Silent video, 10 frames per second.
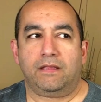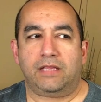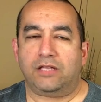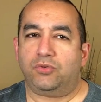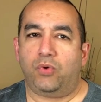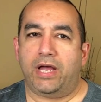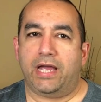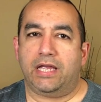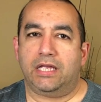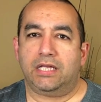that's
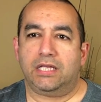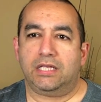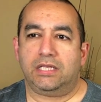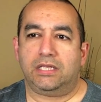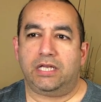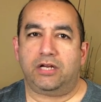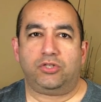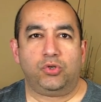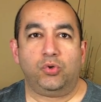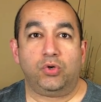why their
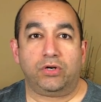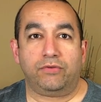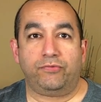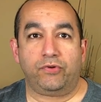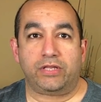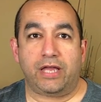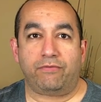tour for that